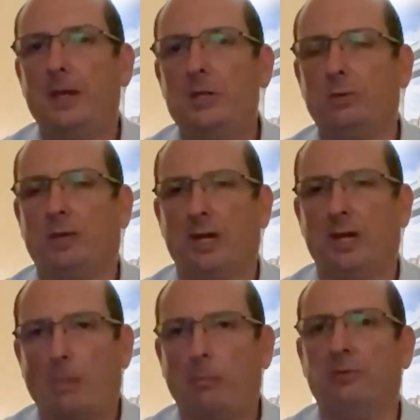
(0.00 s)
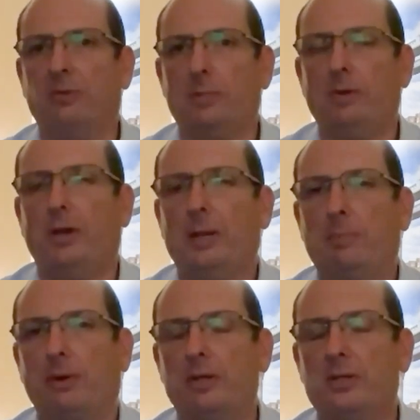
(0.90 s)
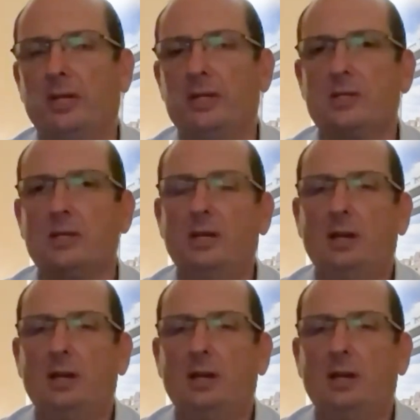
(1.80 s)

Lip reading: doing a number of community projects.